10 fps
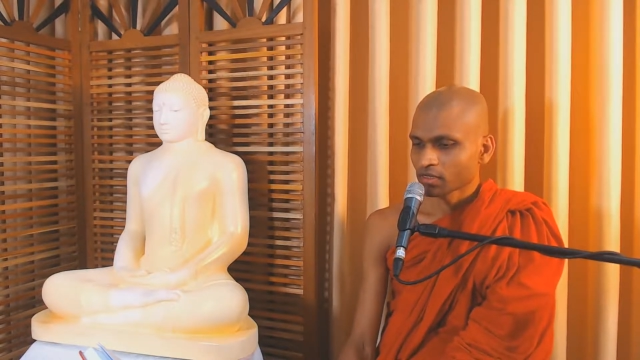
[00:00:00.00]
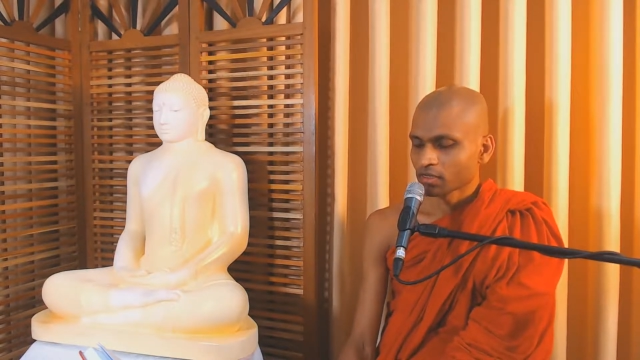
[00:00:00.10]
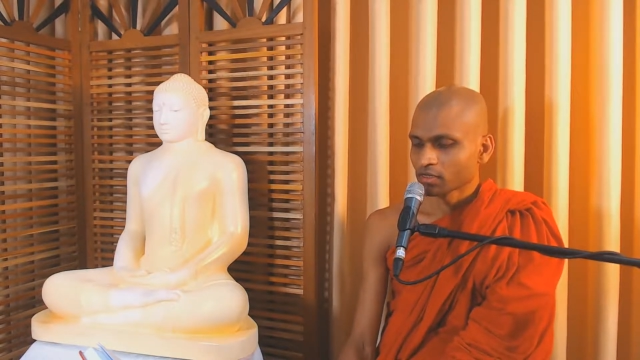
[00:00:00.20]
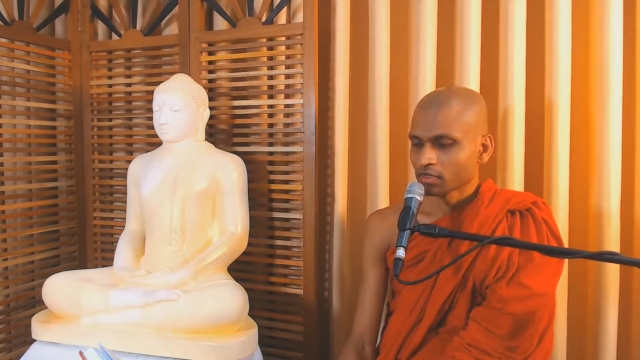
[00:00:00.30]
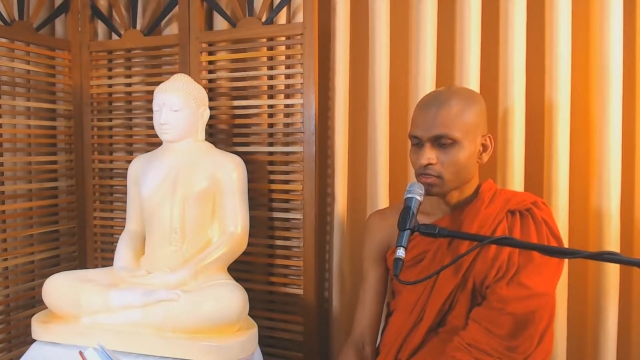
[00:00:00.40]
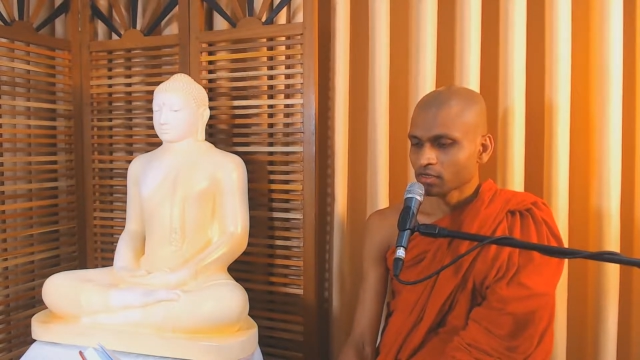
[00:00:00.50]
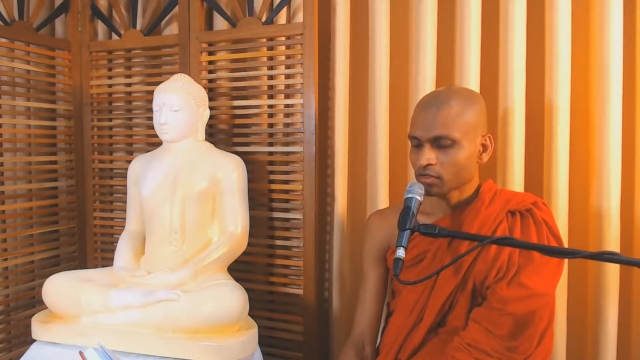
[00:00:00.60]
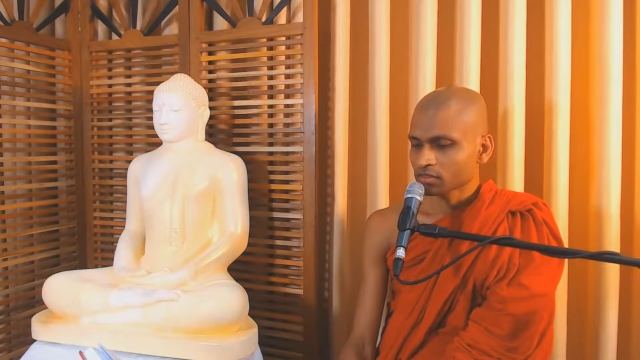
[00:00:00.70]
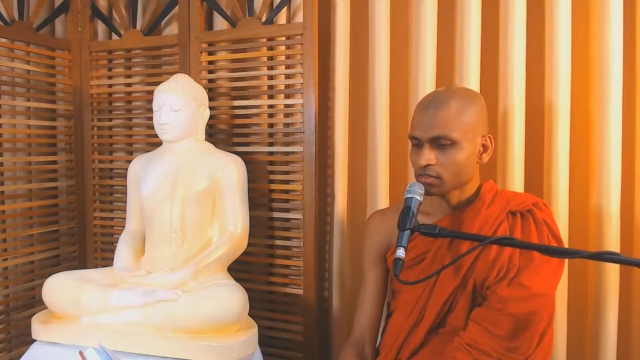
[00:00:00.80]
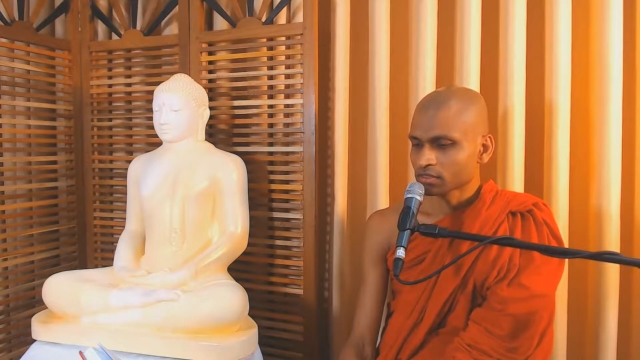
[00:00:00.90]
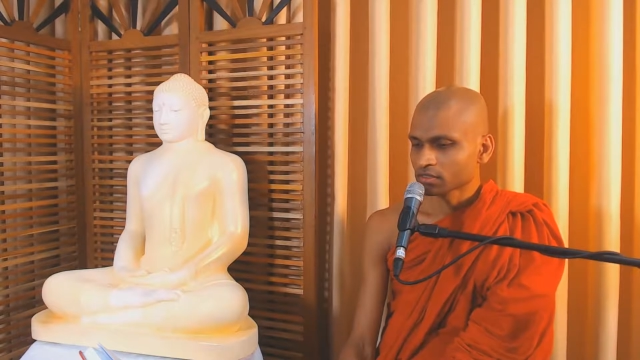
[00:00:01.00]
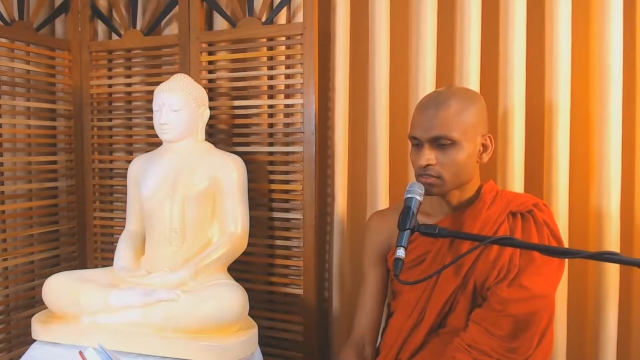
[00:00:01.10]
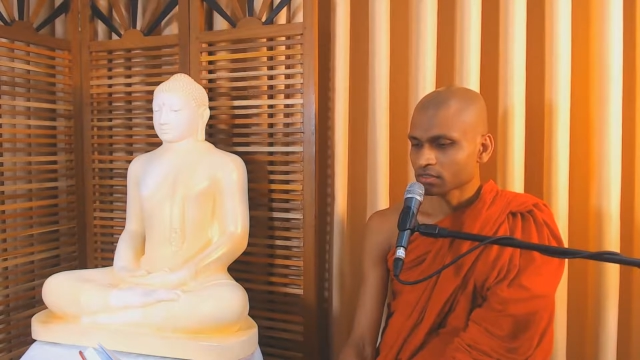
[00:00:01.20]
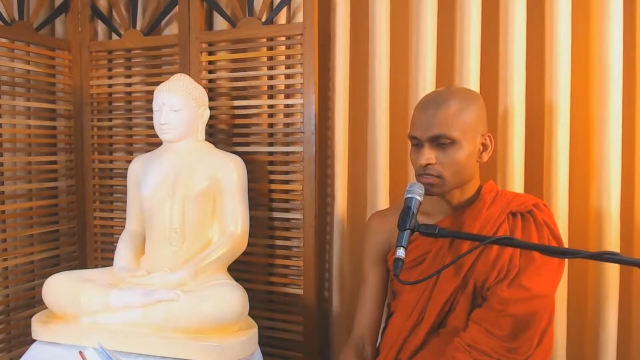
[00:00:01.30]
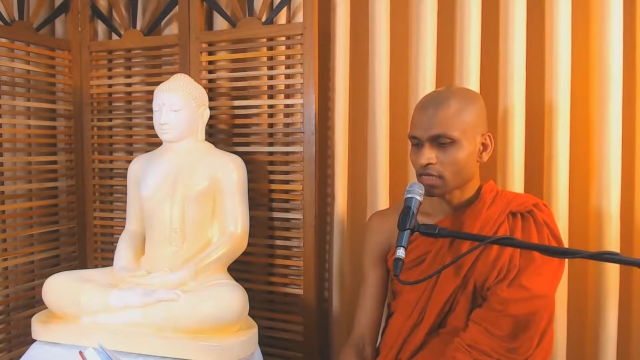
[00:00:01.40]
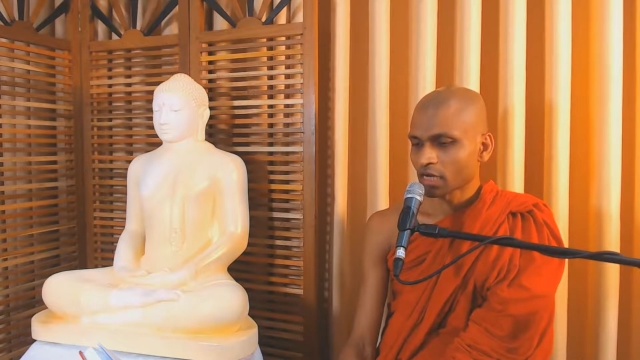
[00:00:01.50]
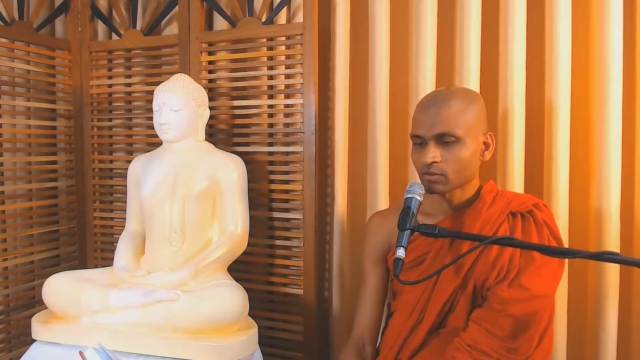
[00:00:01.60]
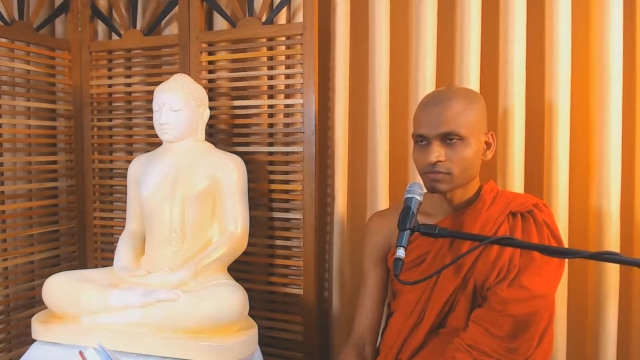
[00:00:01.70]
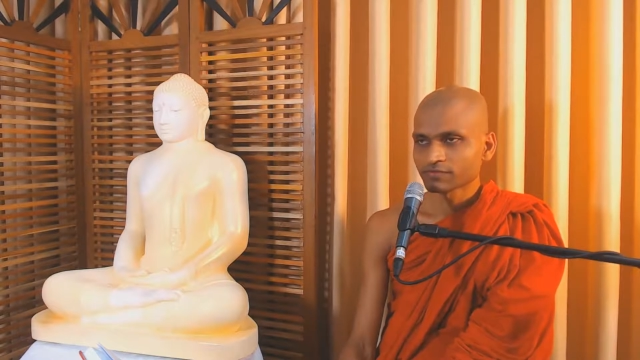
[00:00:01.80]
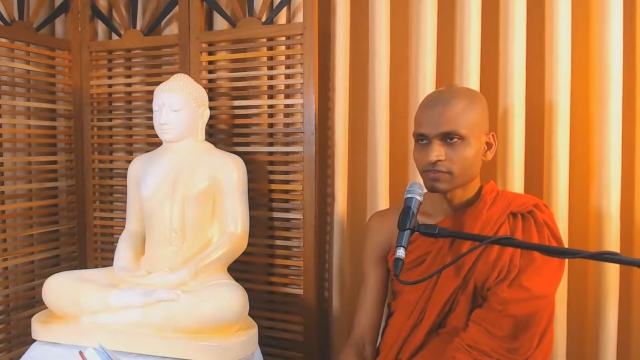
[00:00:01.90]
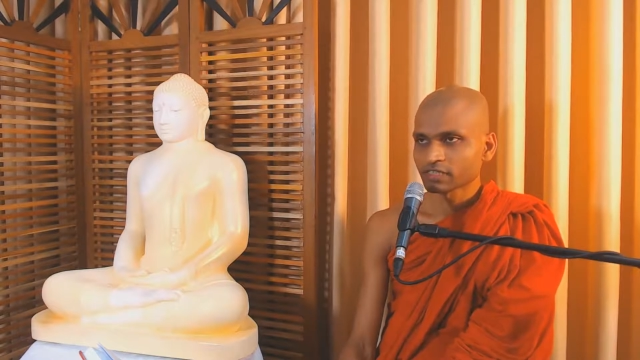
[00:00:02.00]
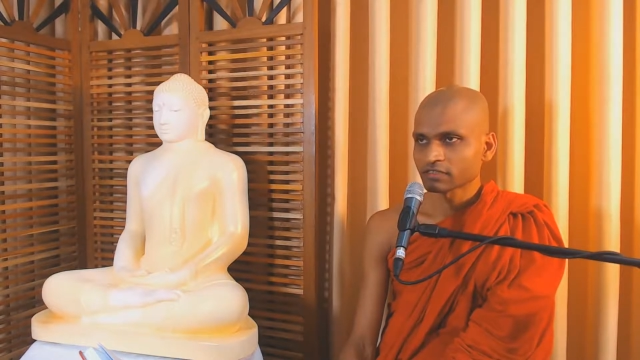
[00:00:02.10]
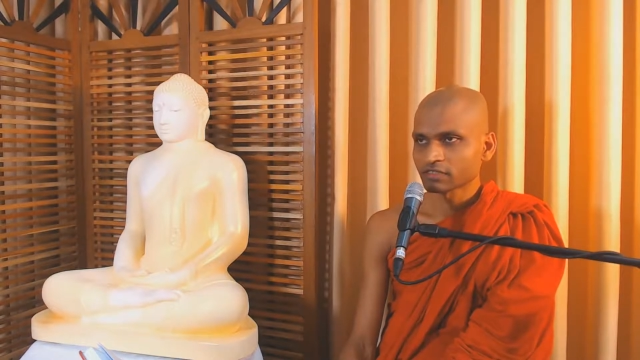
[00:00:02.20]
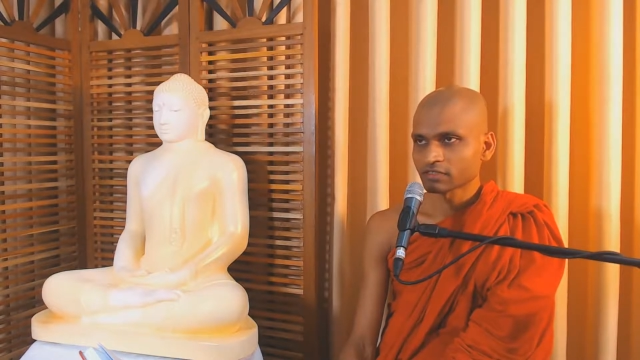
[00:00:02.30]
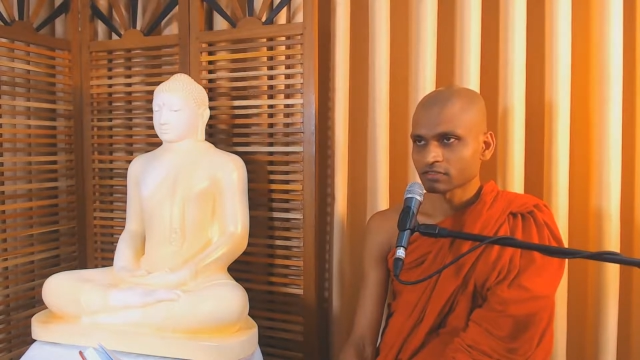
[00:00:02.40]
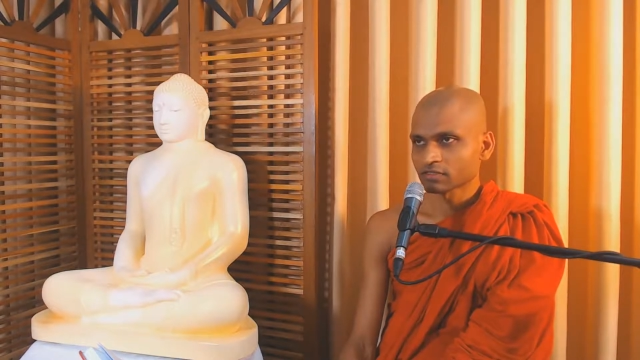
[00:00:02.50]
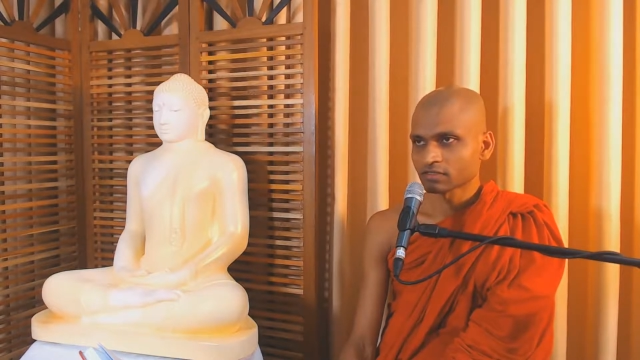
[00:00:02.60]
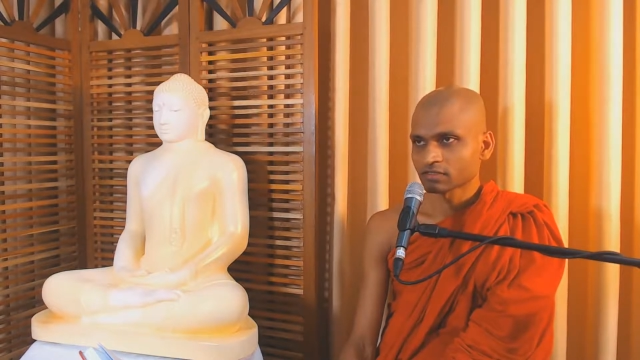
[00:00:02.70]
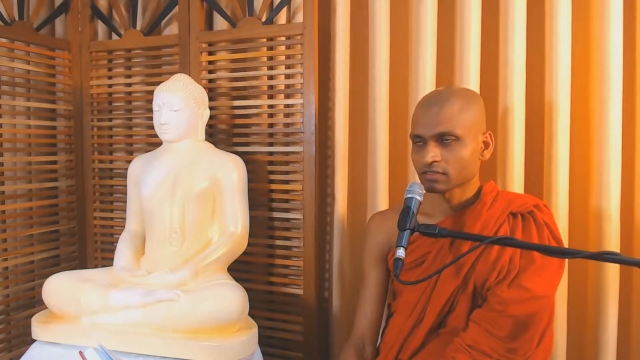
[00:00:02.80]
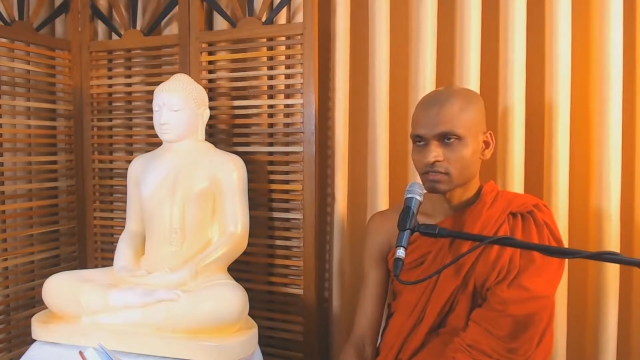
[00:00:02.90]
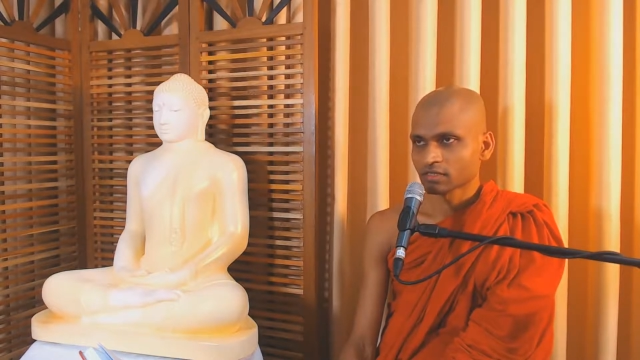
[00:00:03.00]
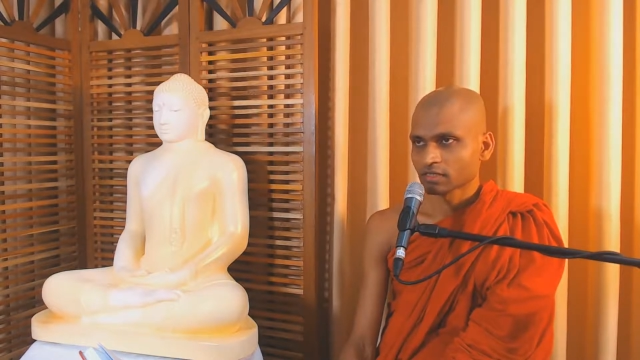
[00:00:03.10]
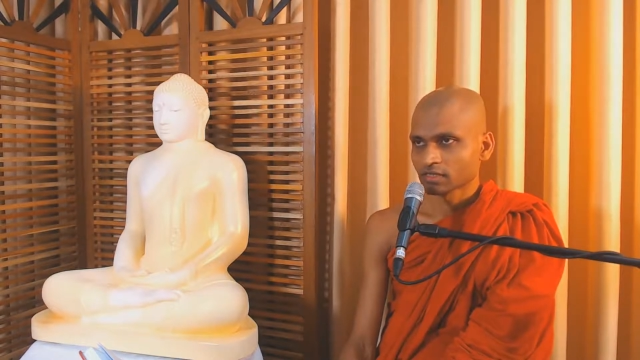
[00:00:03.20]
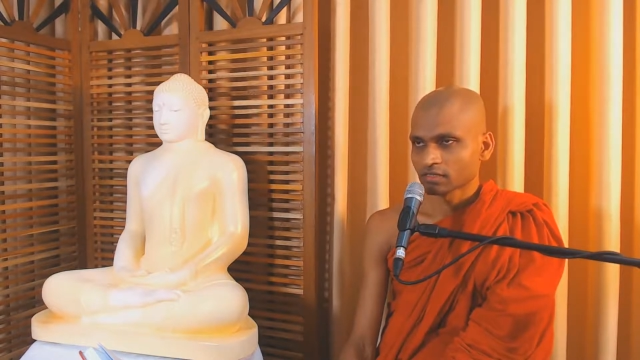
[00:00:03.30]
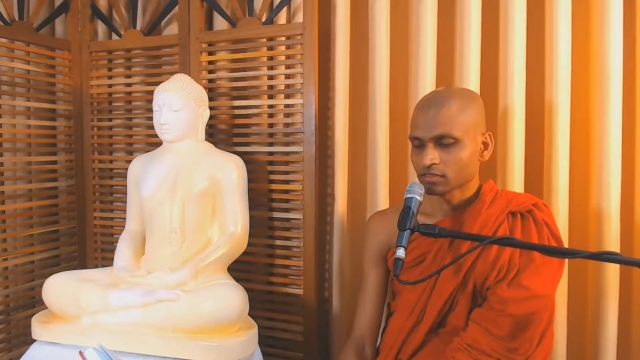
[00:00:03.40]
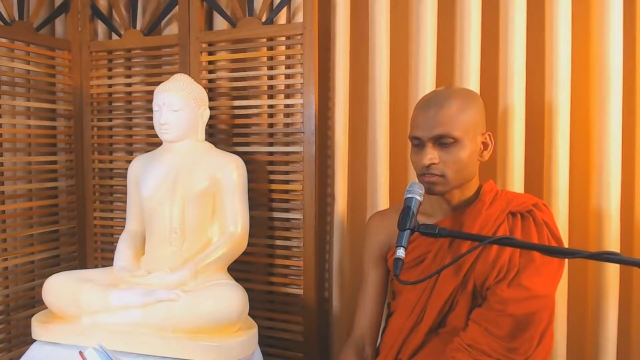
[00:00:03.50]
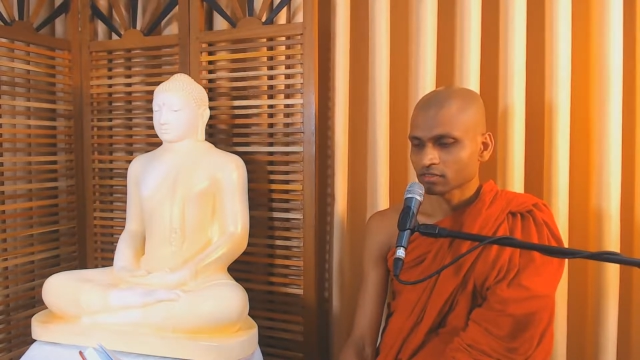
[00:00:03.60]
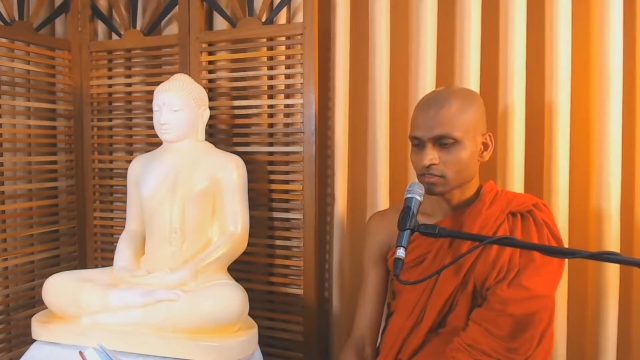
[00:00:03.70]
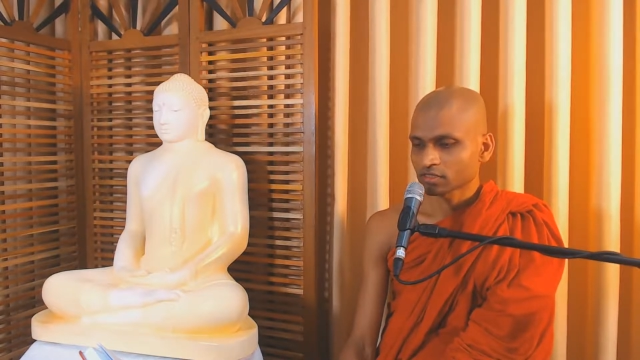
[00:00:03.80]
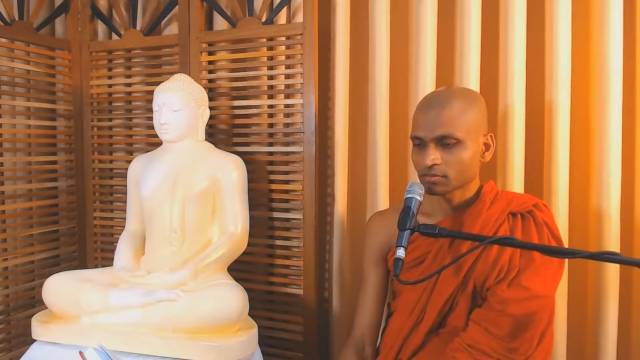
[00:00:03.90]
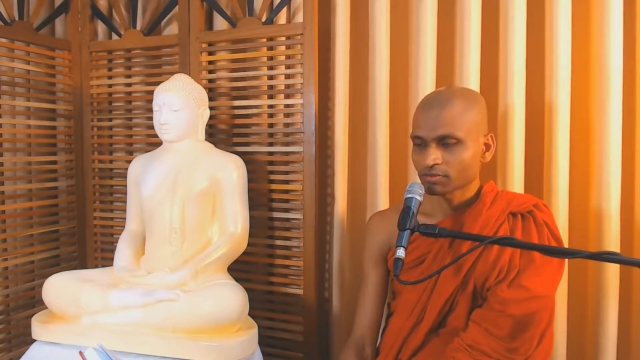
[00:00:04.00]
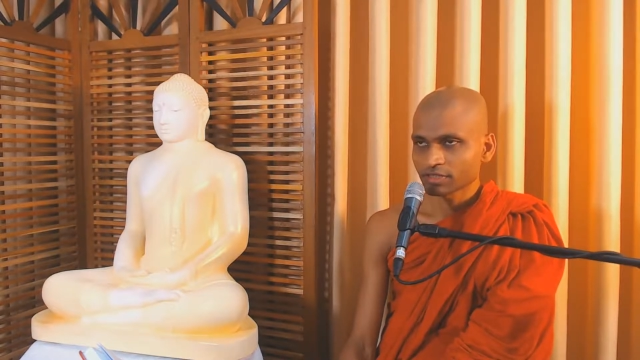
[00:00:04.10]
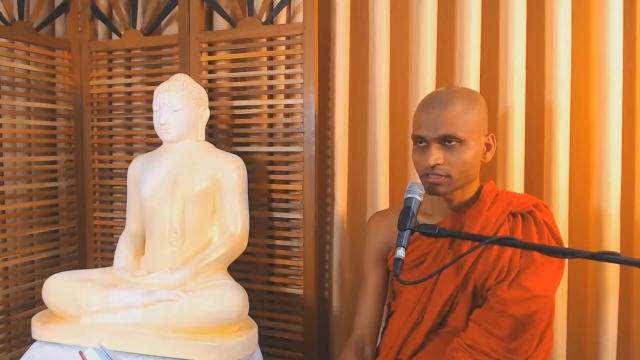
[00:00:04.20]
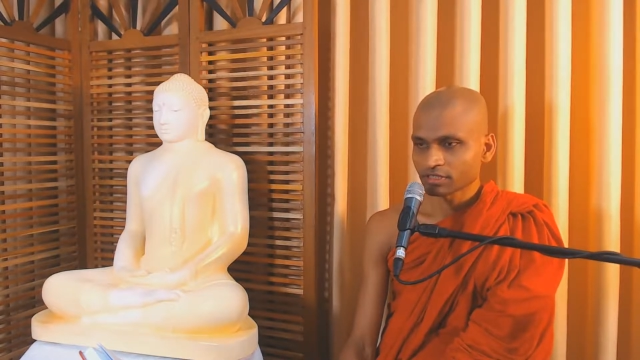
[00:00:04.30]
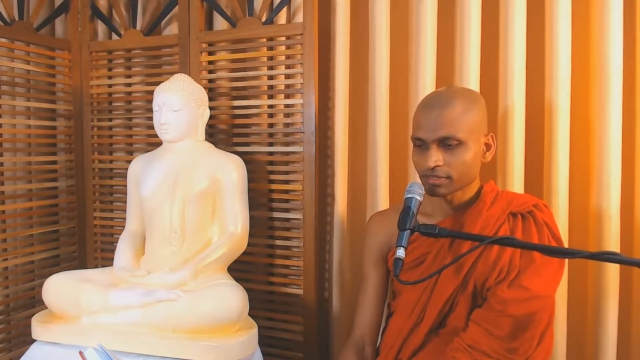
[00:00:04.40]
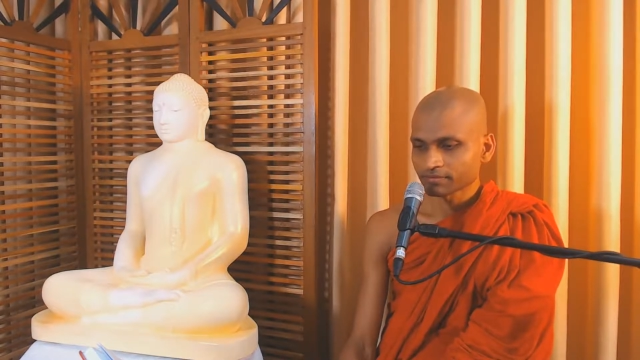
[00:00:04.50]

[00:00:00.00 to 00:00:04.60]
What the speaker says: not out of faith. He's not just preaching.